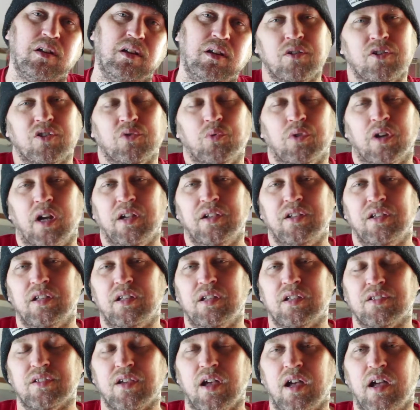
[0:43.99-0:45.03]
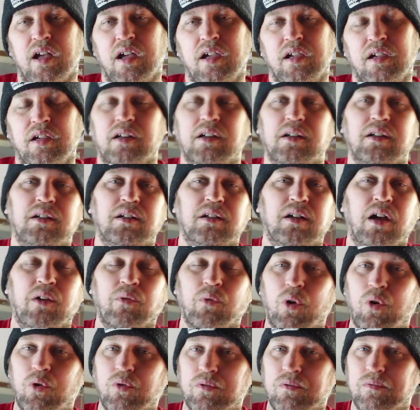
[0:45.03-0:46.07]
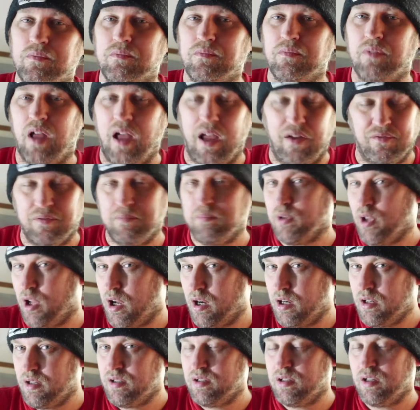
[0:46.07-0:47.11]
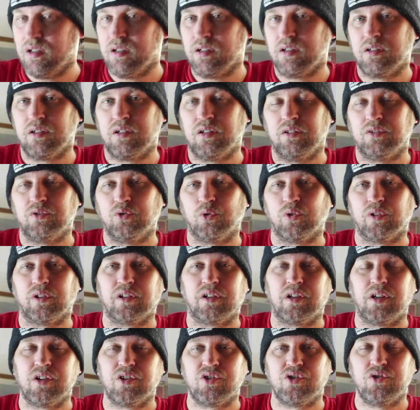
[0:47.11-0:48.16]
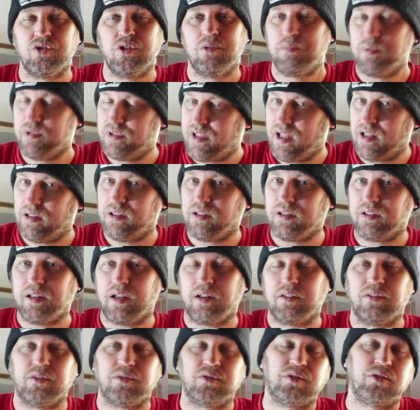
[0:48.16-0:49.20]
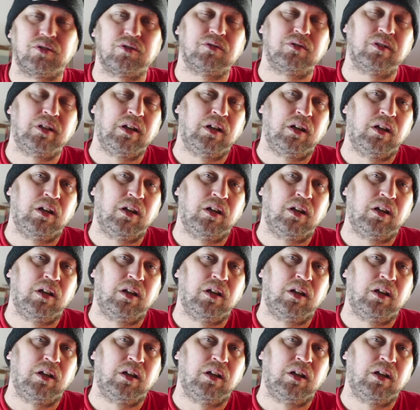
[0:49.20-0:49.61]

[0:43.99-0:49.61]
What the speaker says: So what I did is I have a blog called DORAGON KISHU. I'll put that link down there too.